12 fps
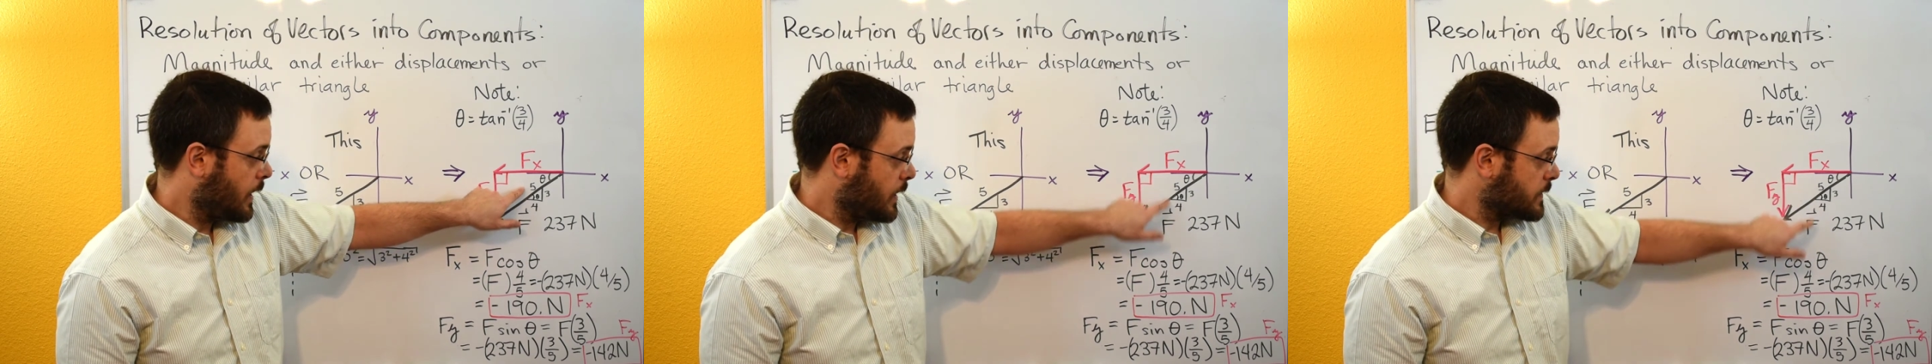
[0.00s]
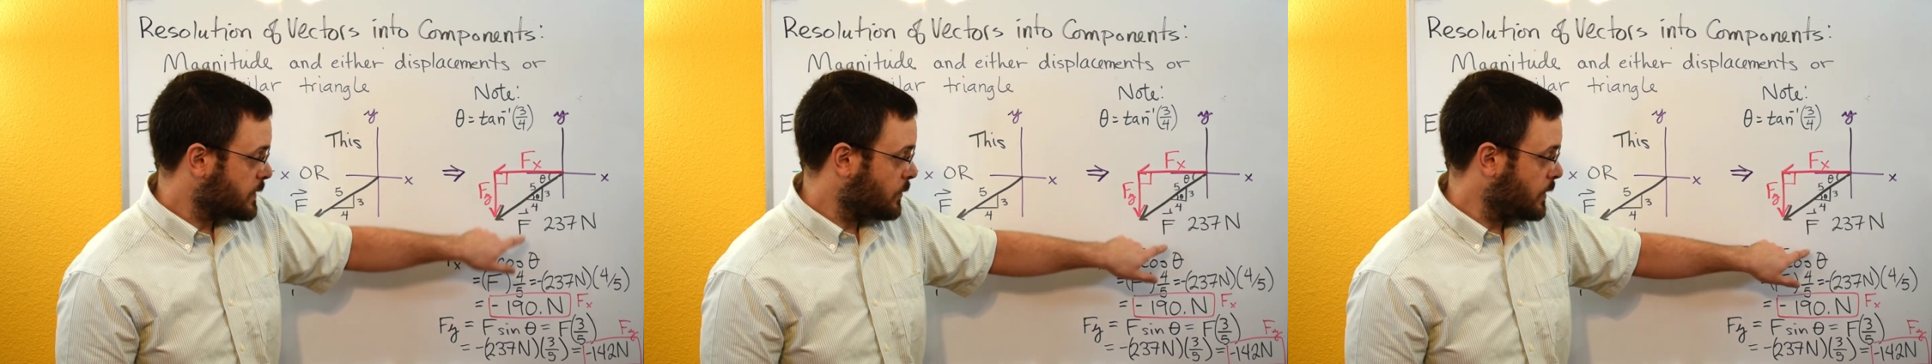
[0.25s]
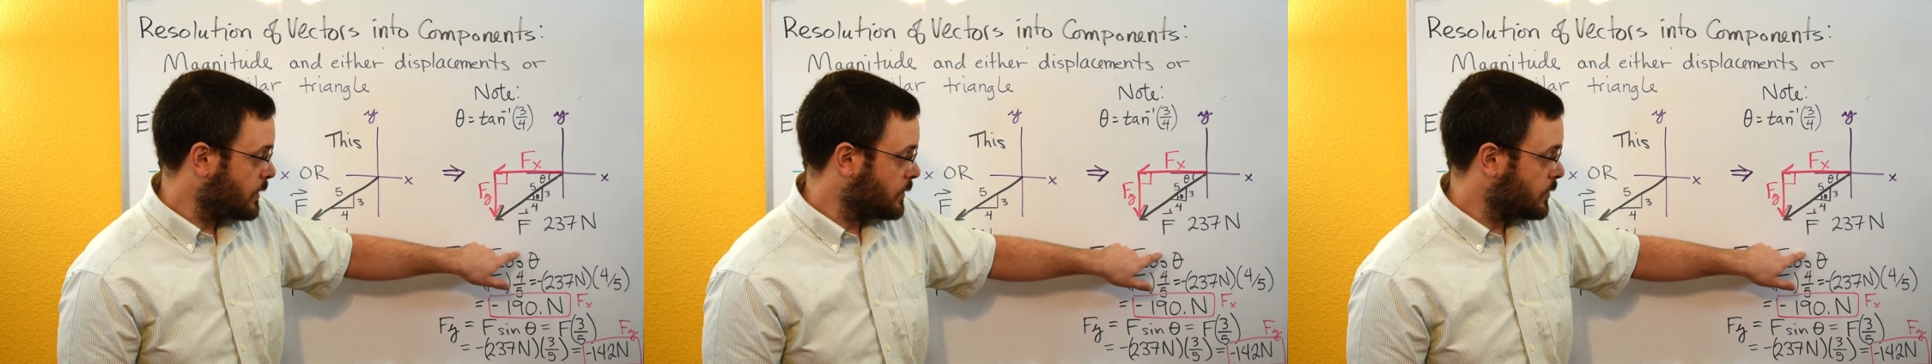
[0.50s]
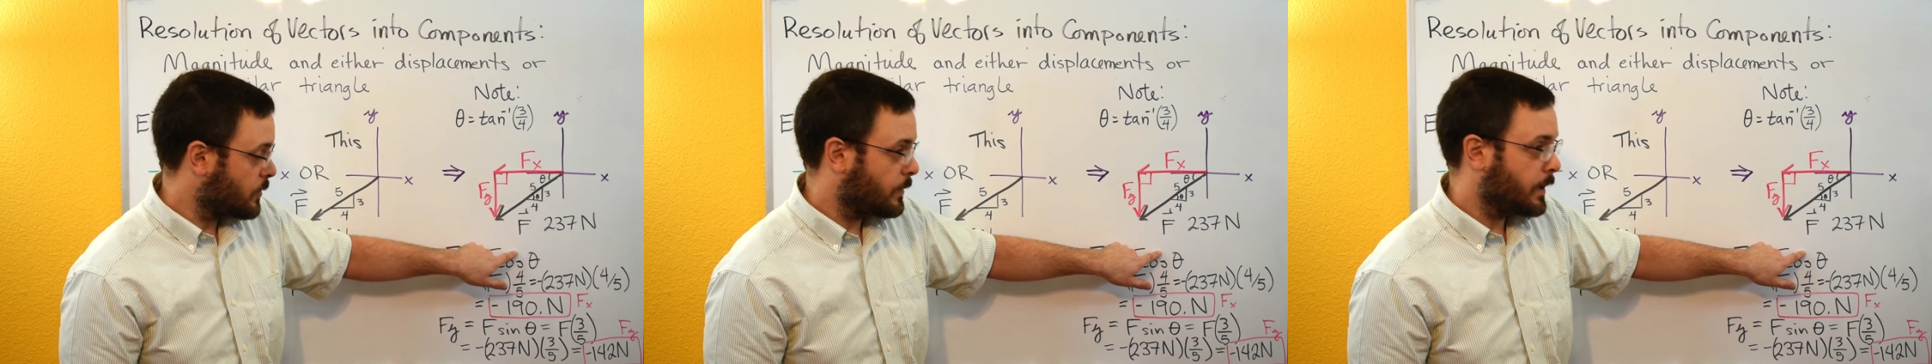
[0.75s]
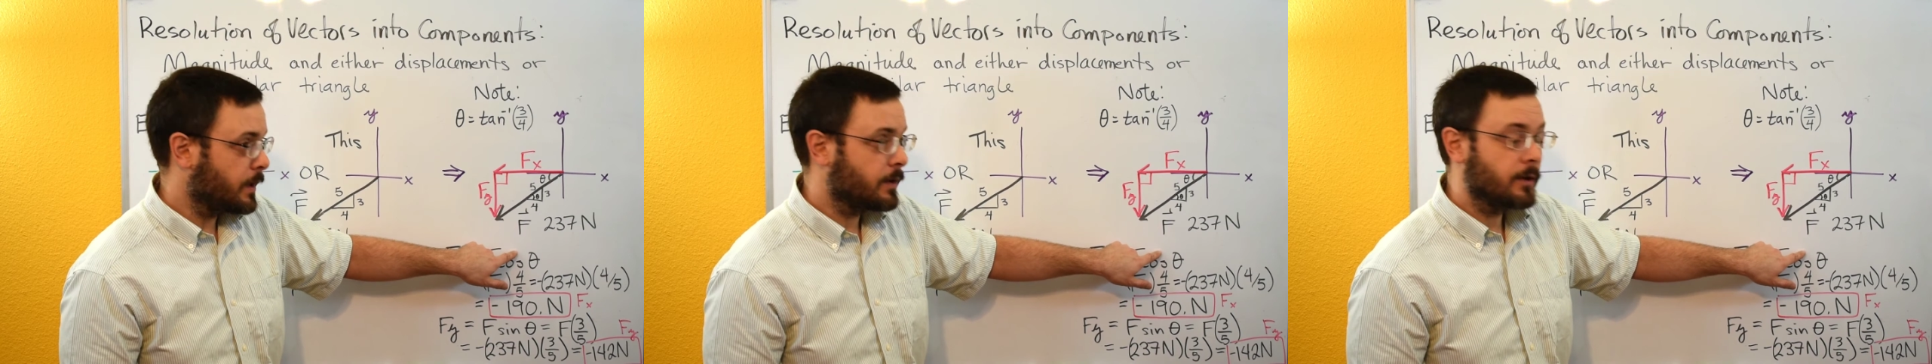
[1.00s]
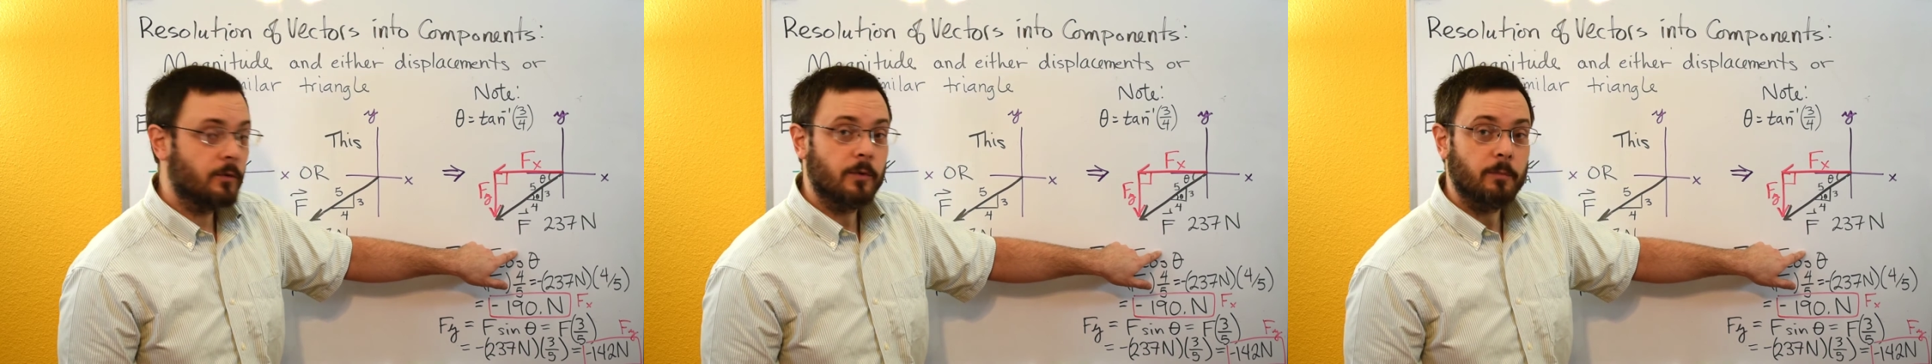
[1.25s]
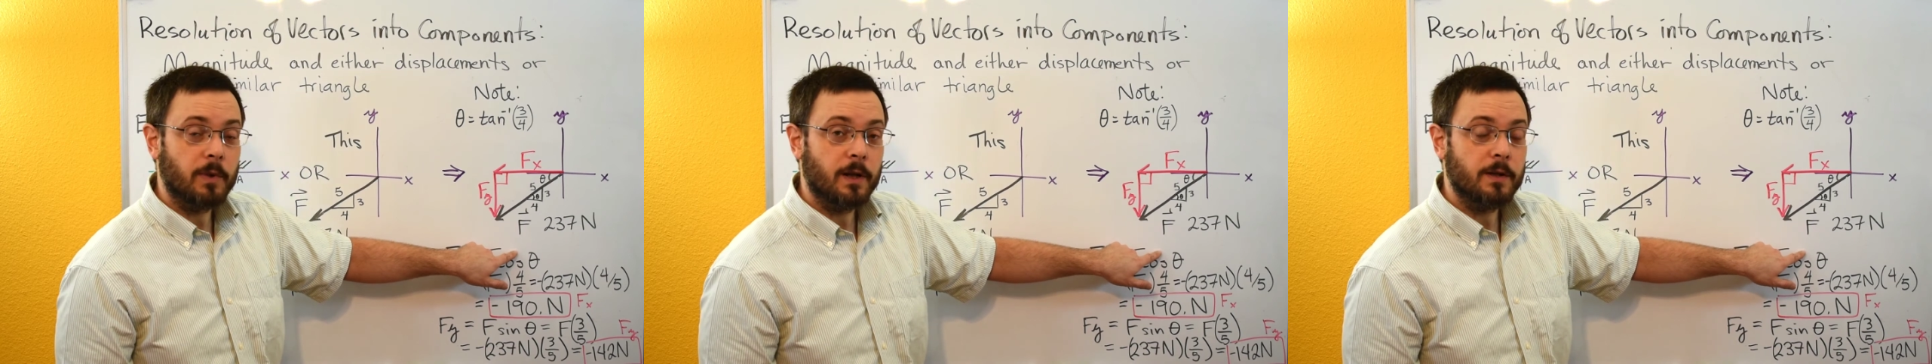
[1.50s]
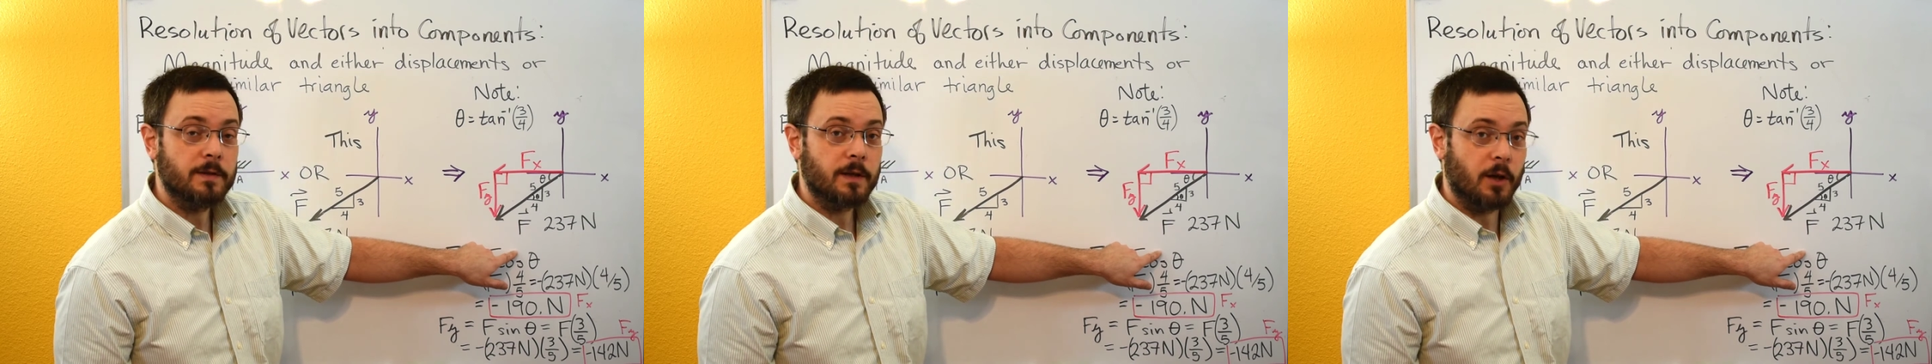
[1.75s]
So we can directly
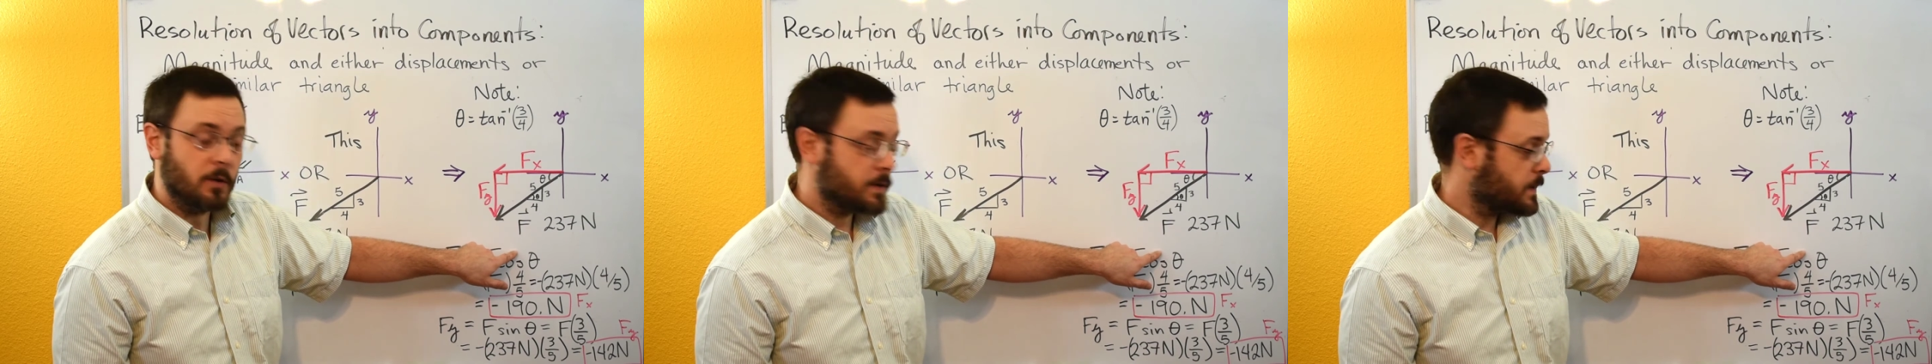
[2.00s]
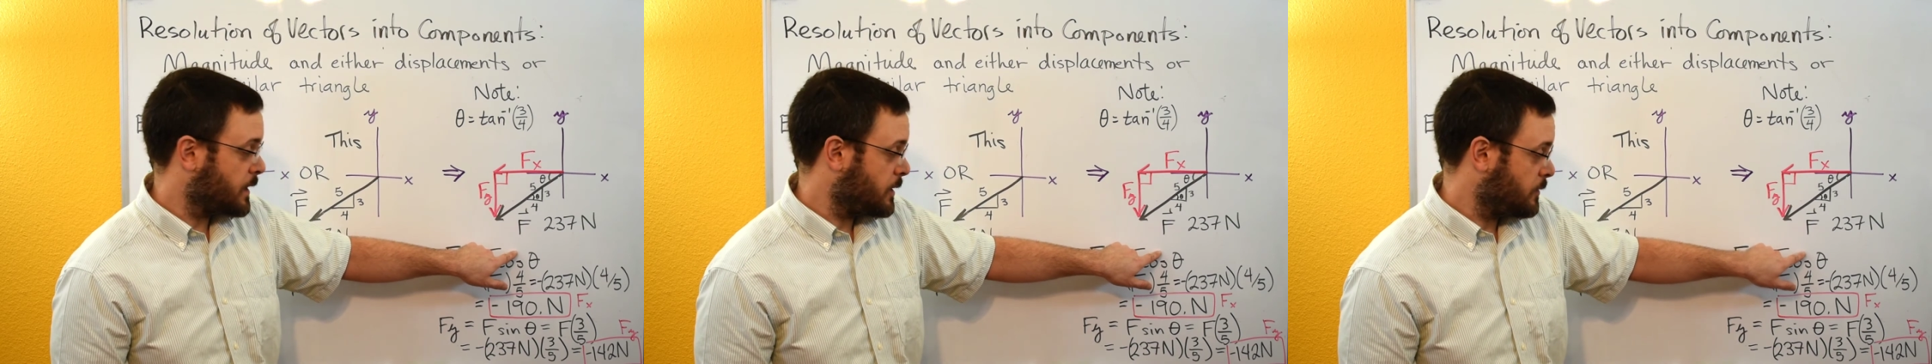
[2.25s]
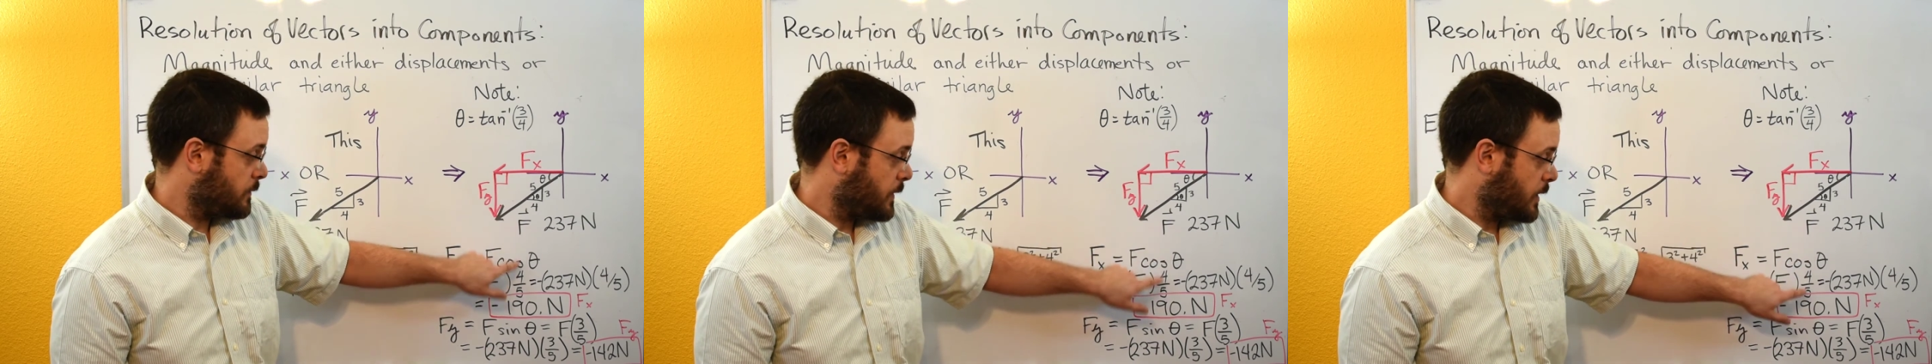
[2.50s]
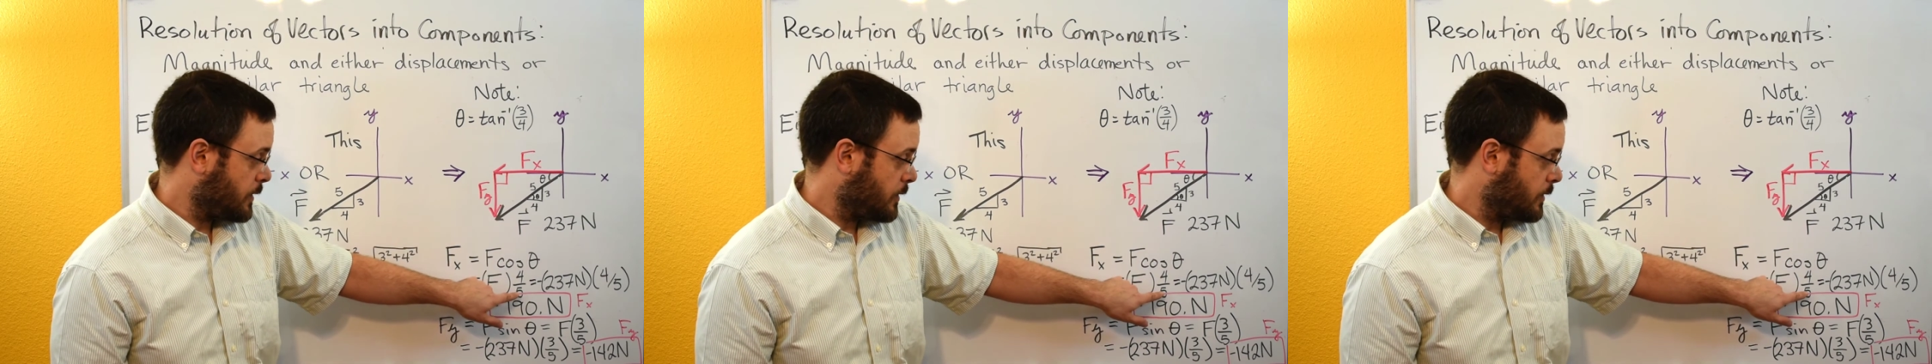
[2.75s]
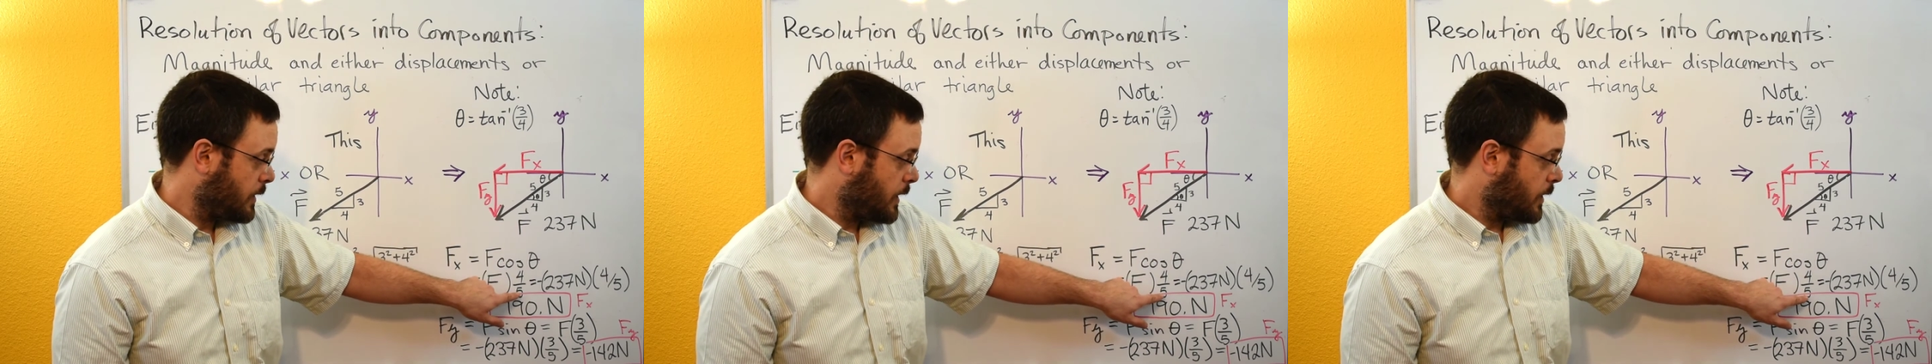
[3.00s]
replace cosine of theta